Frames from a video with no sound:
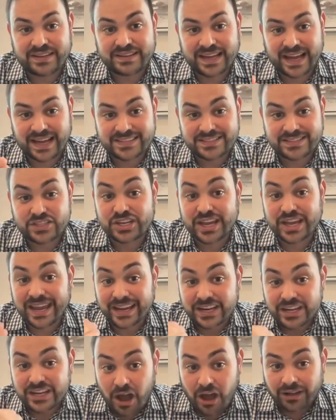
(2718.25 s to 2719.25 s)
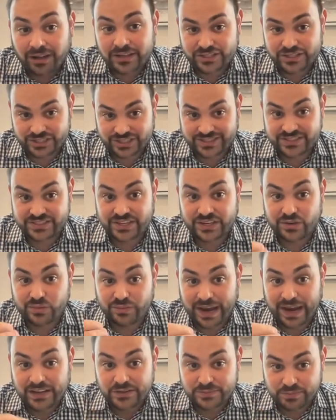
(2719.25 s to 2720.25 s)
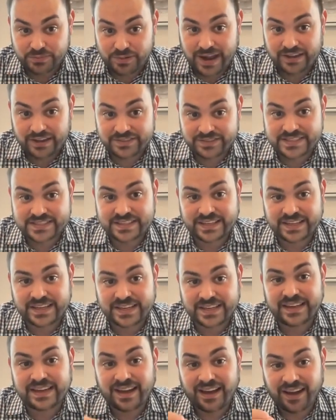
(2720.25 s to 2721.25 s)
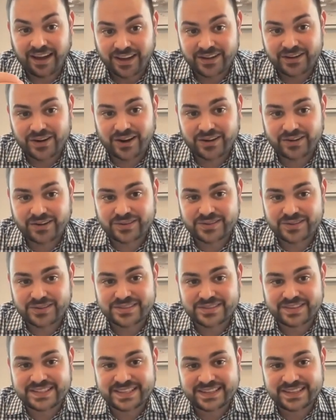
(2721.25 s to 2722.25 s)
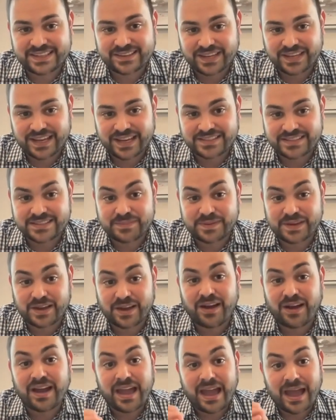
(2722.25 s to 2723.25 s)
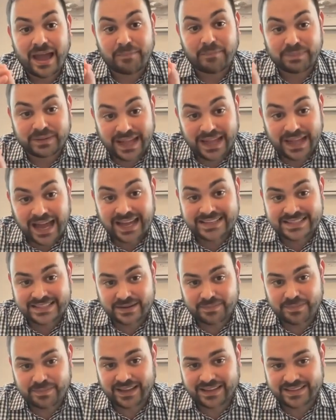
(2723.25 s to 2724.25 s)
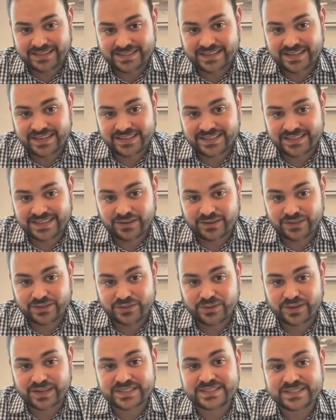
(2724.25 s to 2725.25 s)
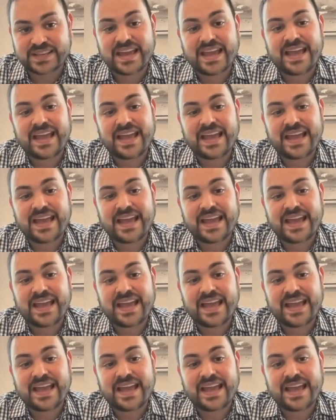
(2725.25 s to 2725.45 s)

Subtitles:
the ICJ acknowledges that the right to privacy under Article 17 of the ICCPR applies in the Palestinian territories,